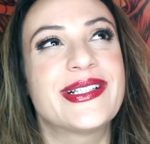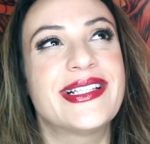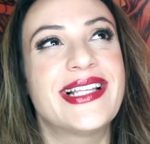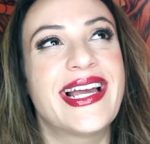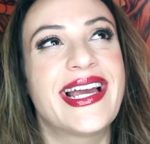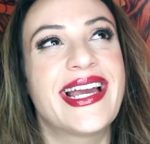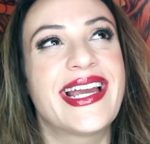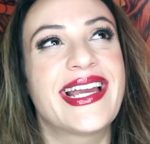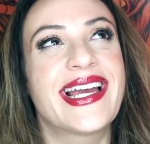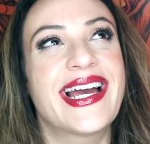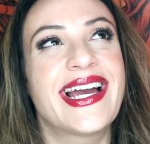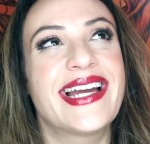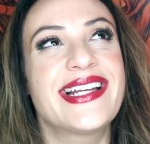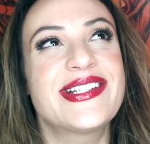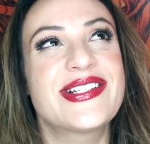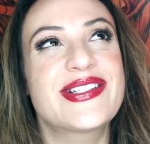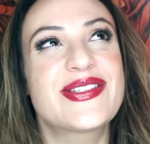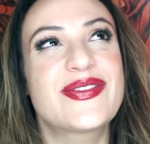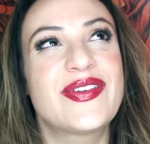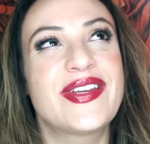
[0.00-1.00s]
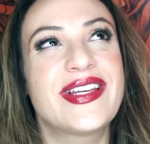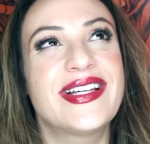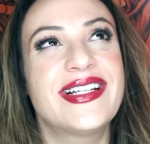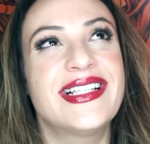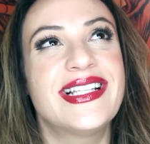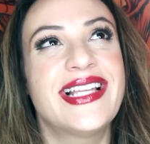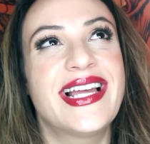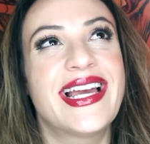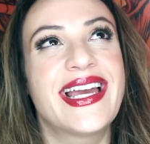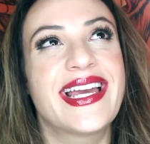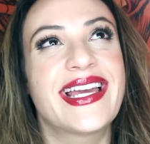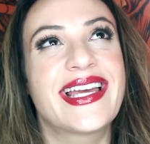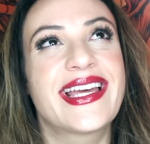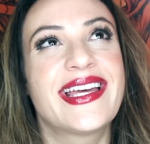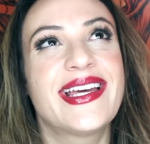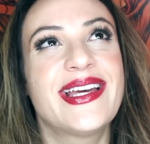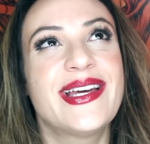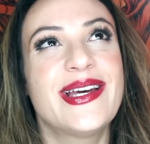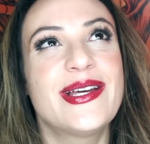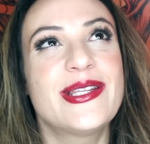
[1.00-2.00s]
Like, I just feel like
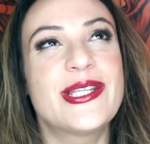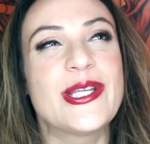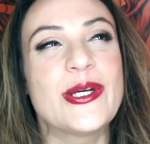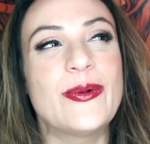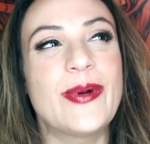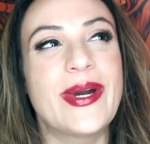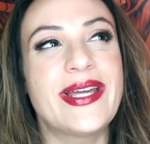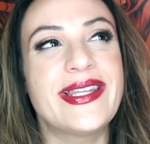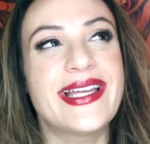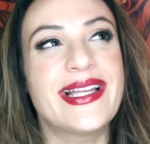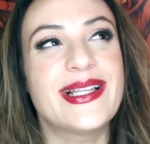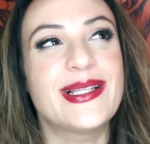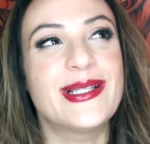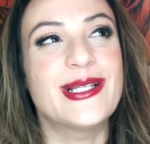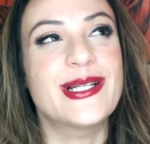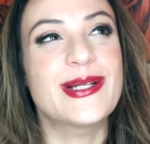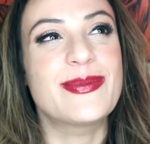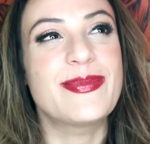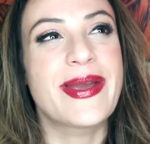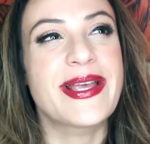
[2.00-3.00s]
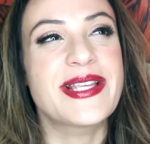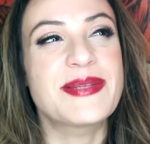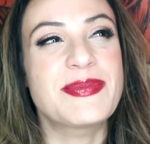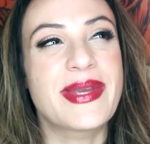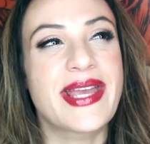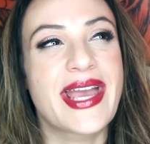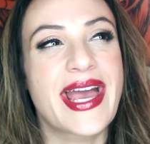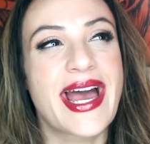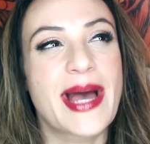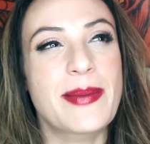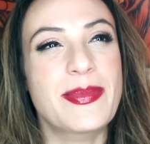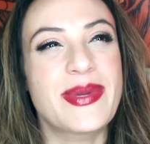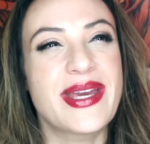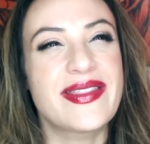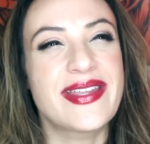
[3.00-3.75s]
the way they look makes me happy.